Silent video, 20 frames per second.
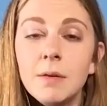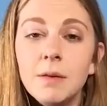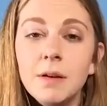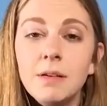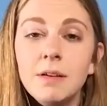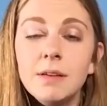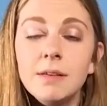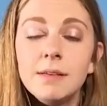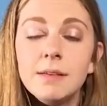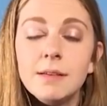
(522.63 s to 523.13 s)
Can
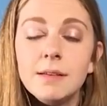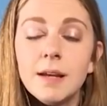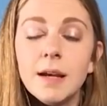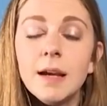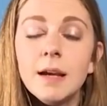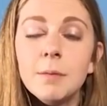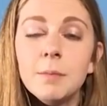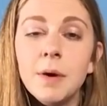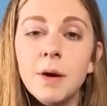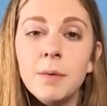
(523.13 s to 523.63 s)
we just
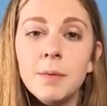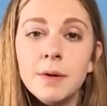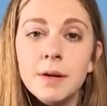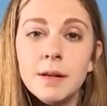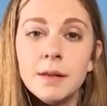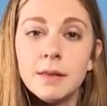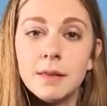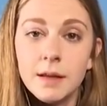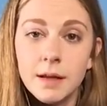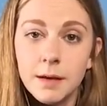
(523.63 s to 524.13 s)
take a
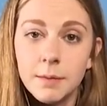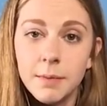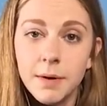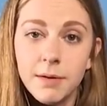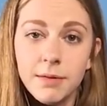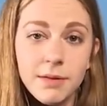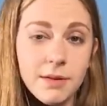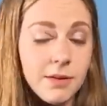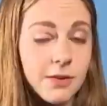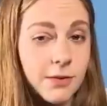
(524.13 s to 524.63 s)
moment and think
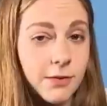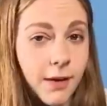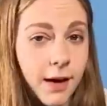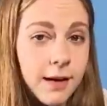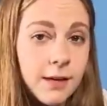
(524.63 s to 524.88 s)
about this